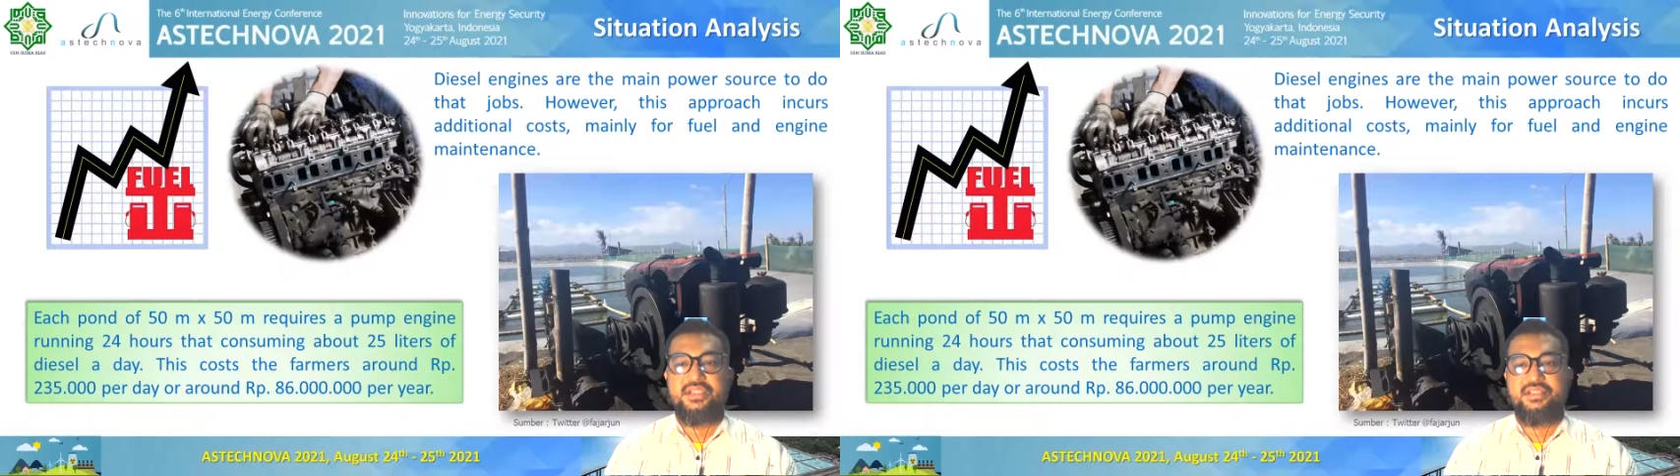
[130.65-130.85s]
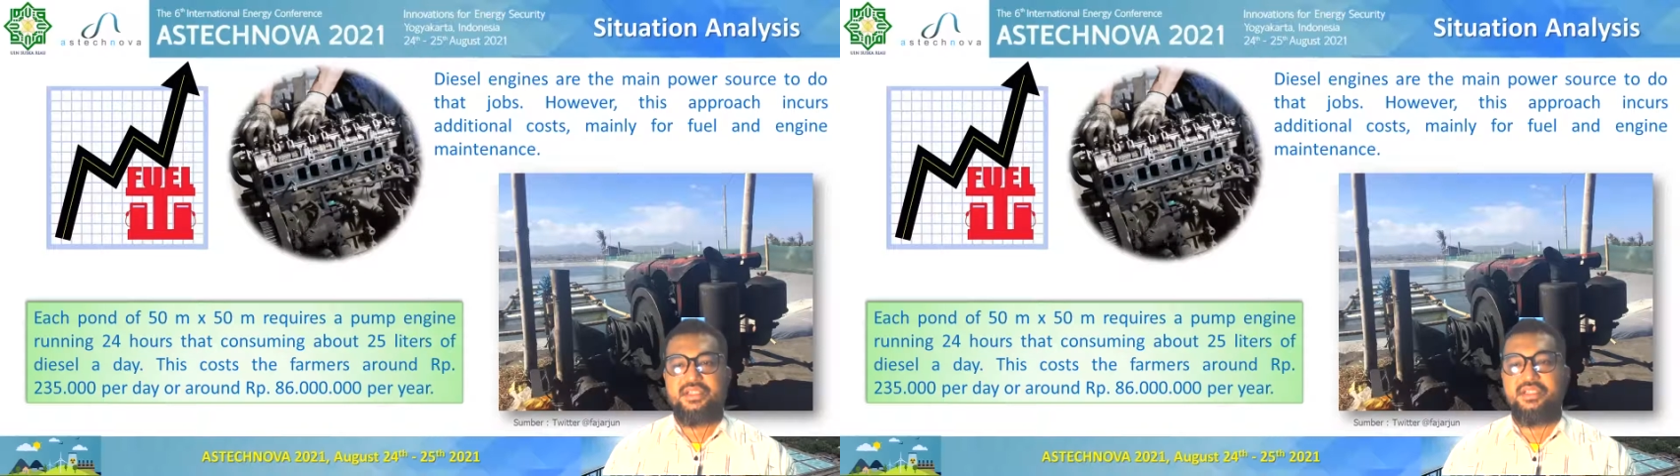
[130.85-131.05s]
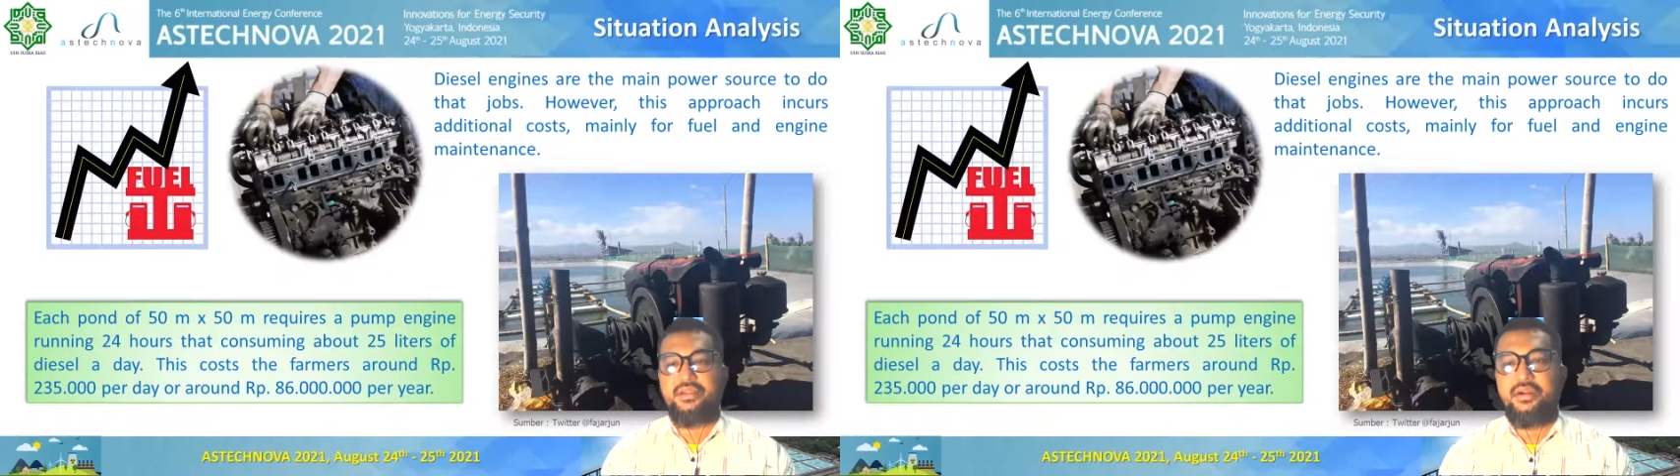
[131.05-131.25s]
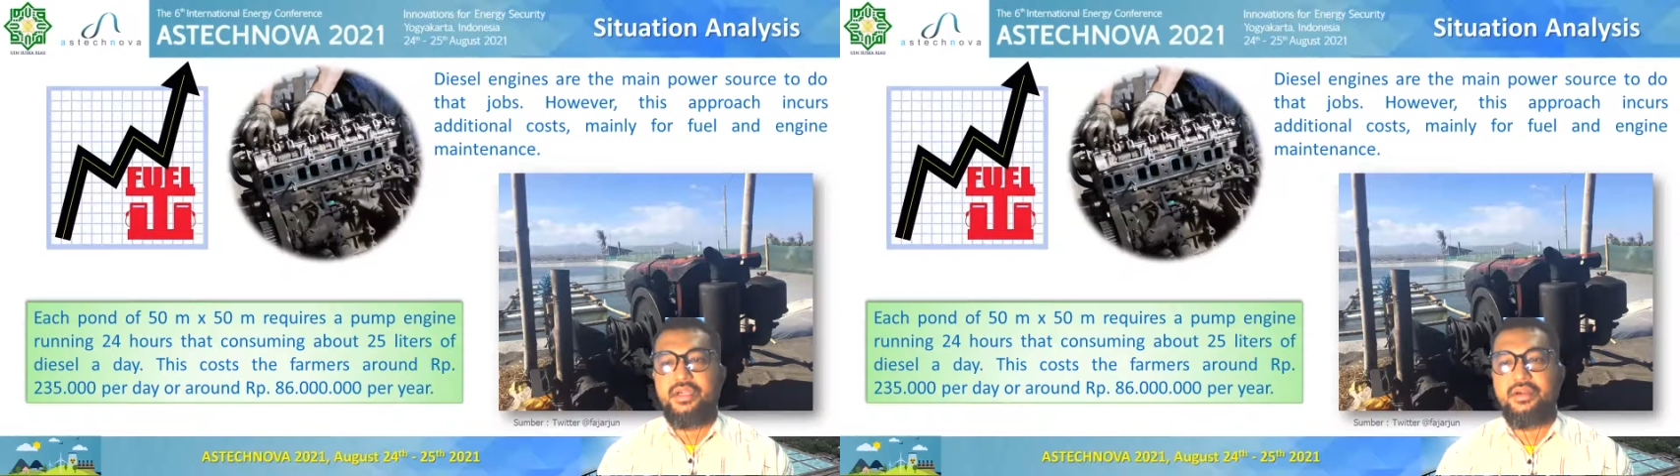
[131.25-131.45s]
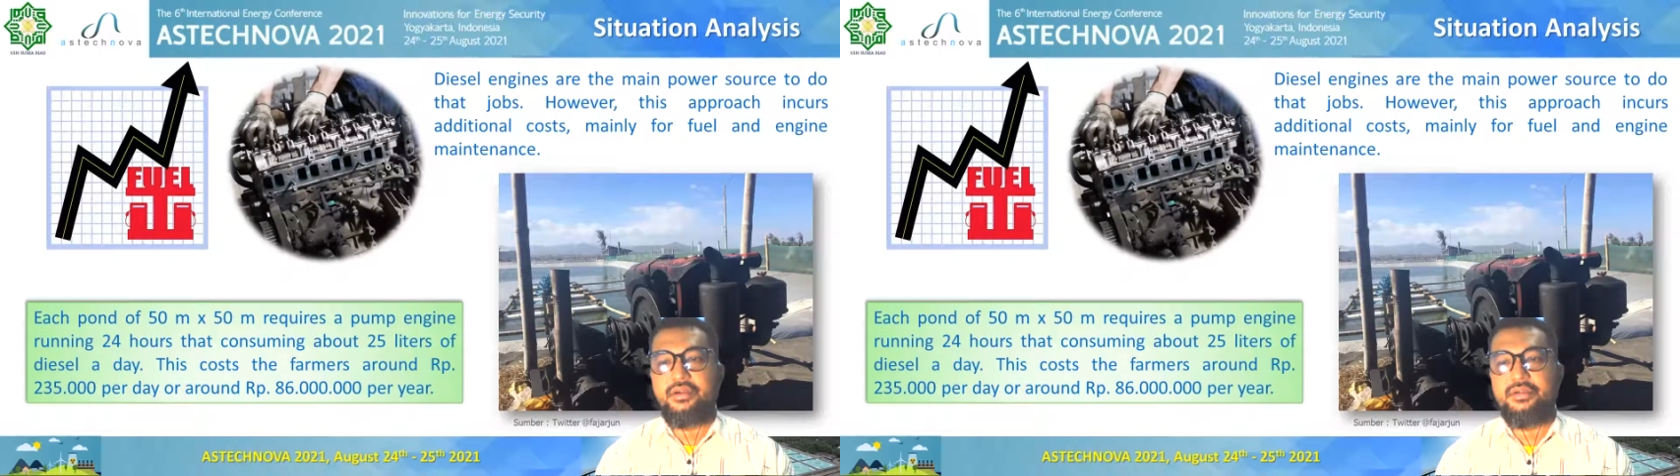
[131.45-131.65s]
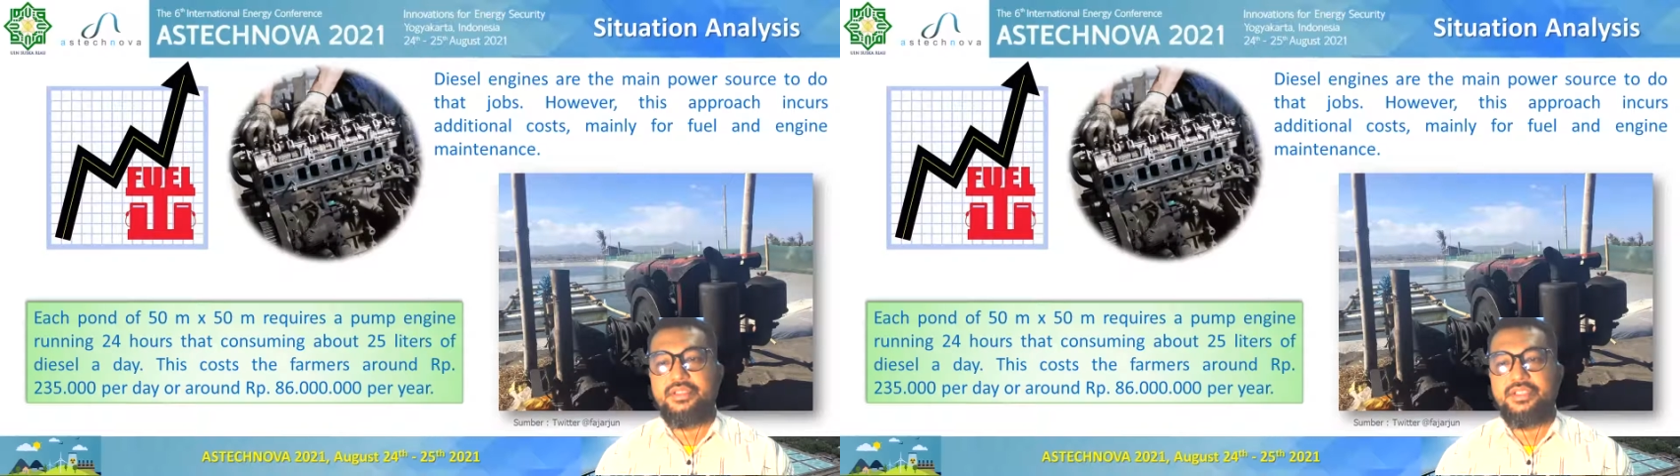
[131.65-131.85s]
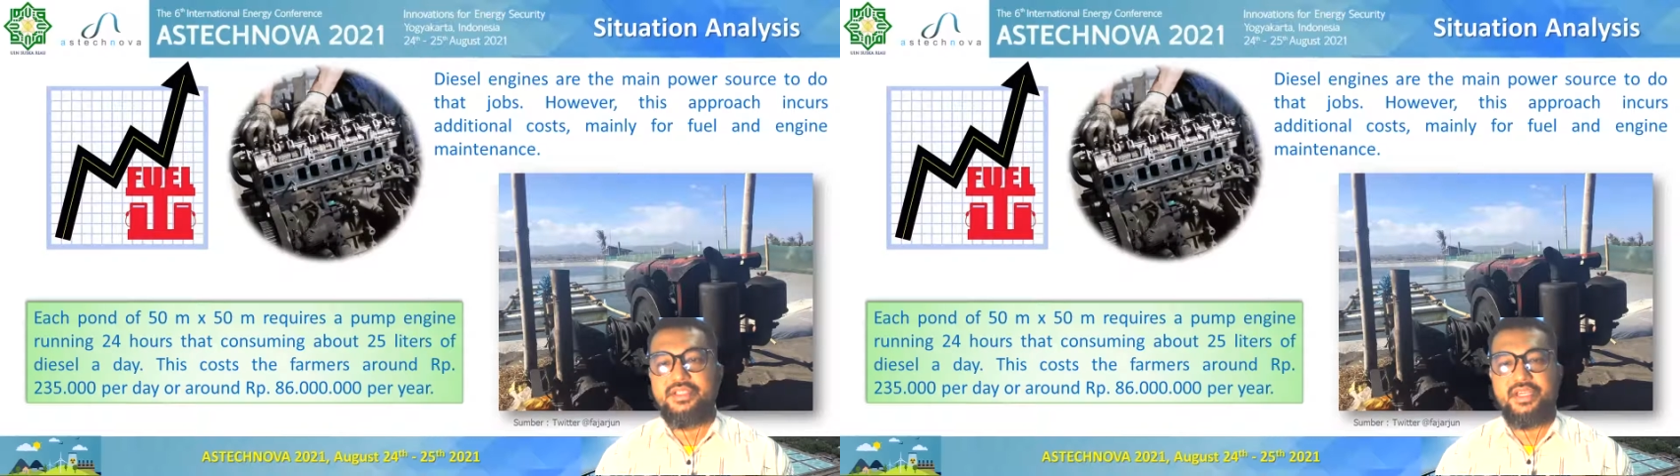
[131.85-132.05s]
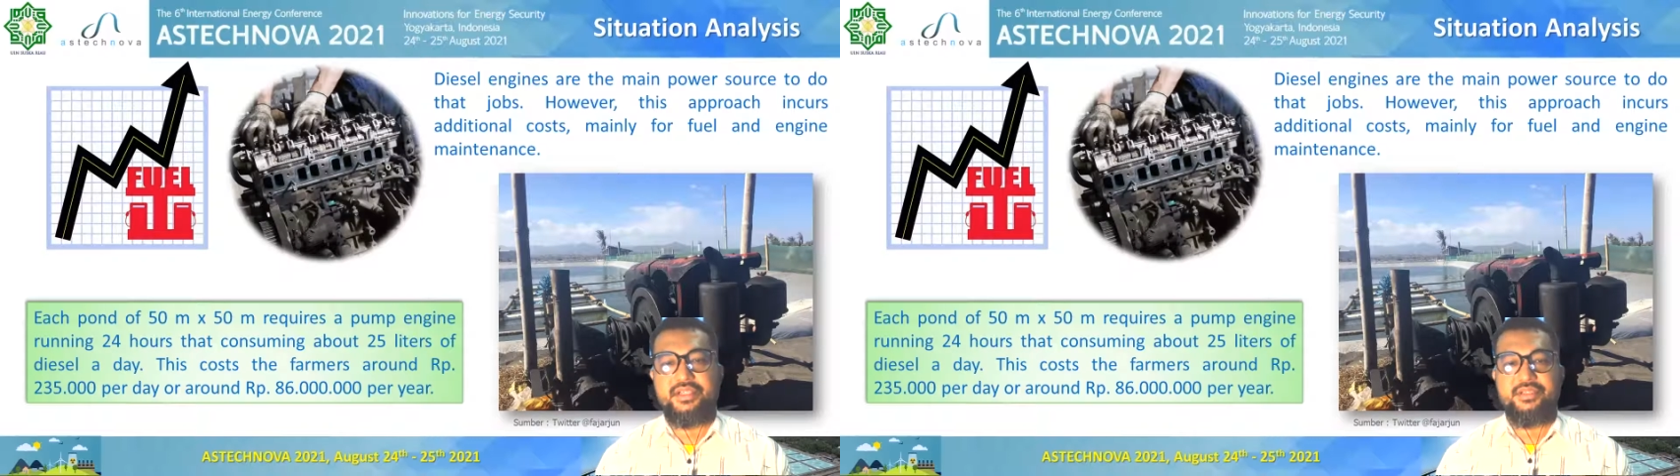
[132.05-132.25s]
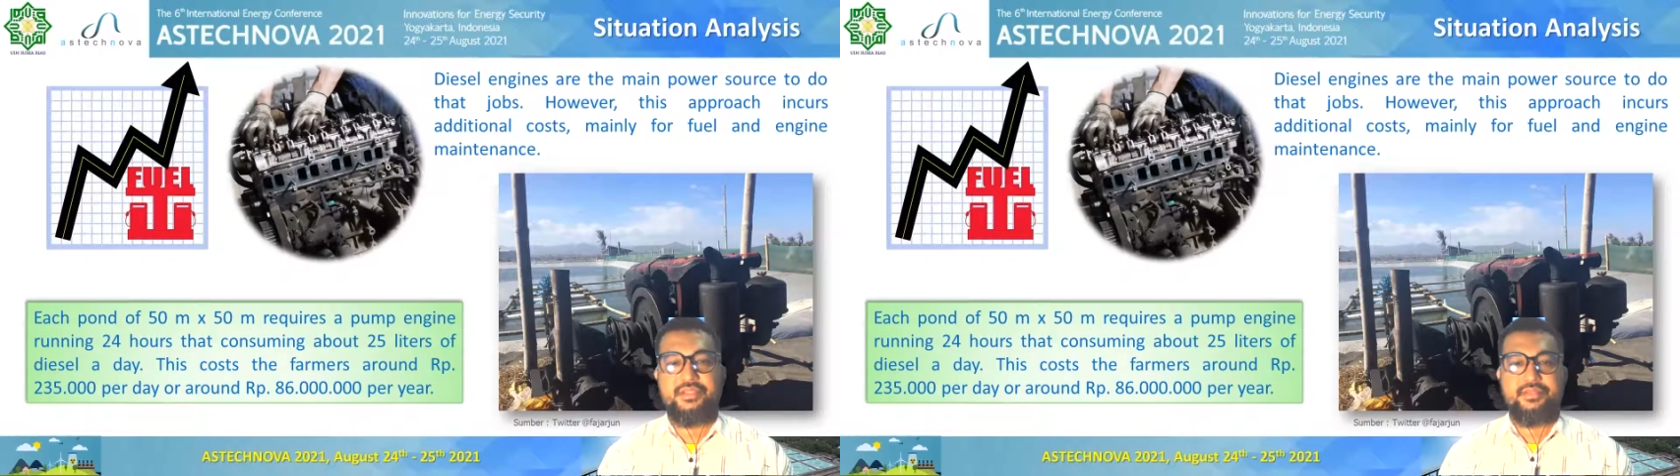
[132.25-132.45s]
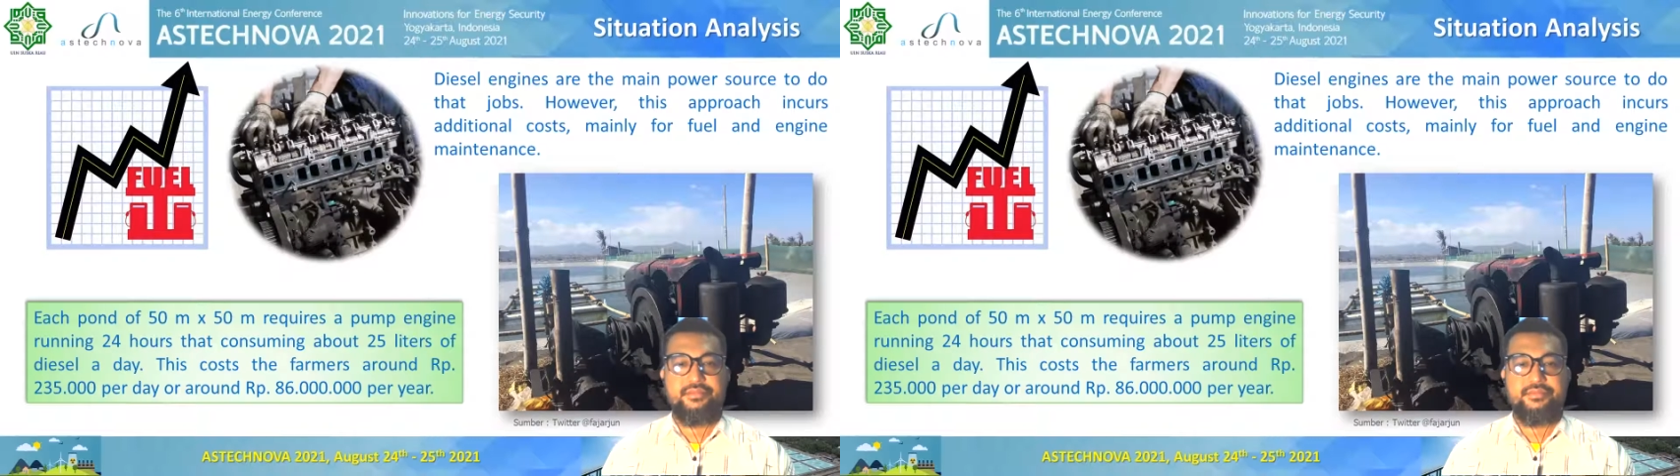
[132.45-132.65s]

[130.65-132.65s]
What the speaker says: changing oil, routine checks.